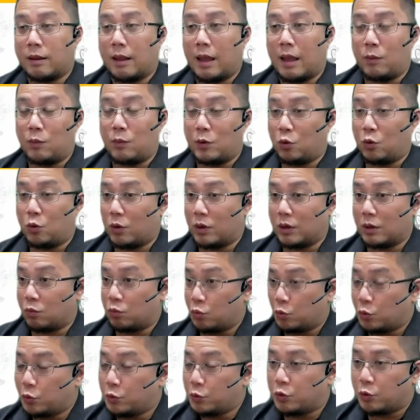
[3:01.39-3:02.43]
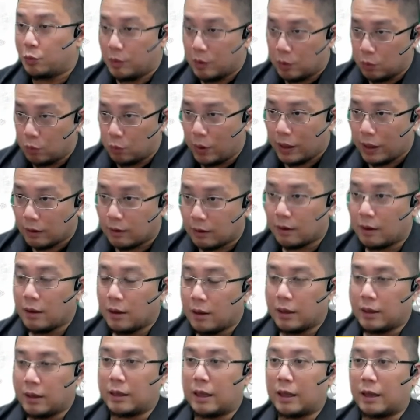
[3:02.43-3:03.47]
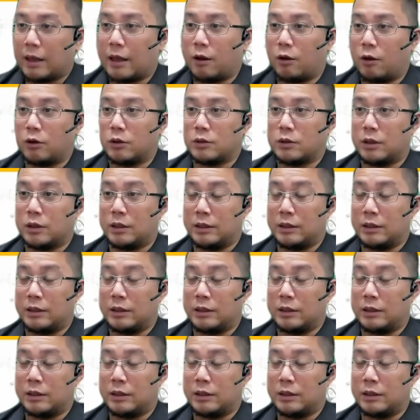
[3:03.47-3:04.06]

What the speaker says: and we don't want the wound to be wet. That can cause a